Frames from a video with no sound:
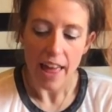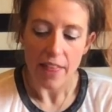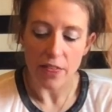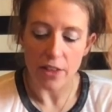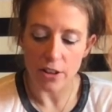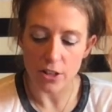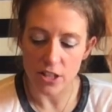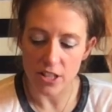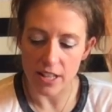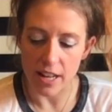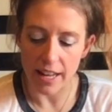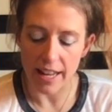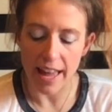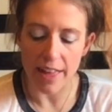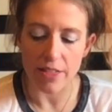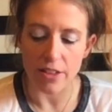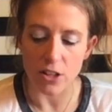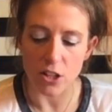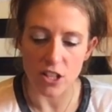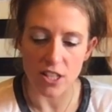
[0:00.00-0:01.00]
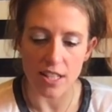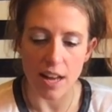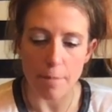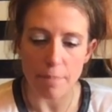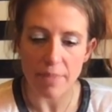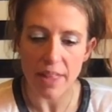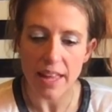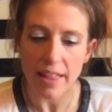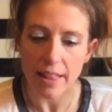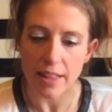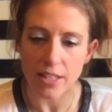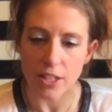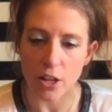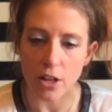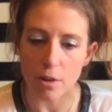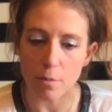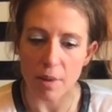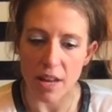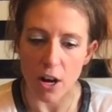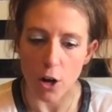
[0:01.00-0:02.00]
There's something that's
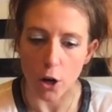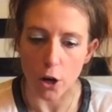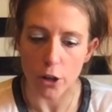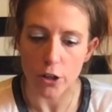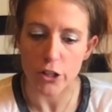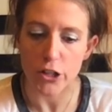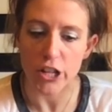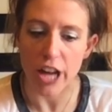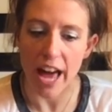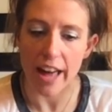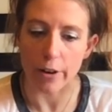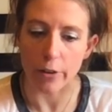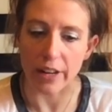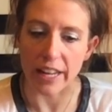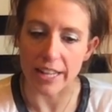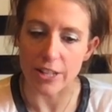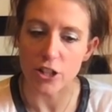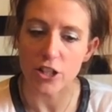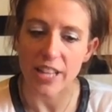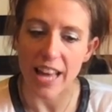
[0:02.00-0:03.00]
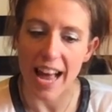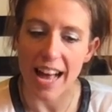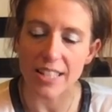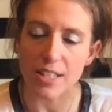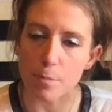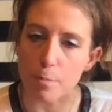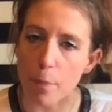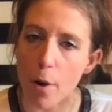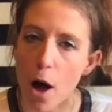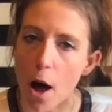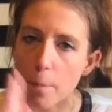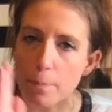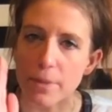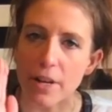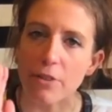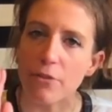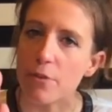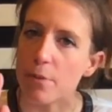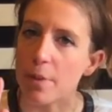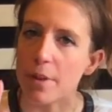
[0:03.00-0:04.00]
going to be earth shattering. It just hasn't popped
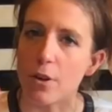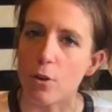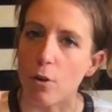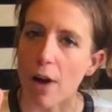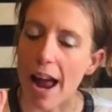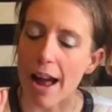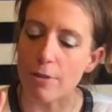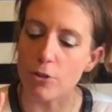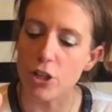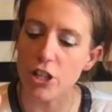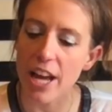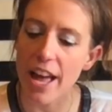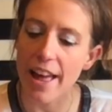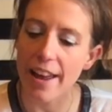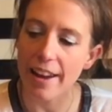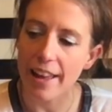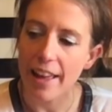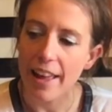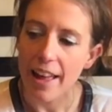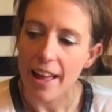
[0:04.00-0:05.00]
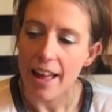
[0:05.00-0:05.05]
up from the ground yet.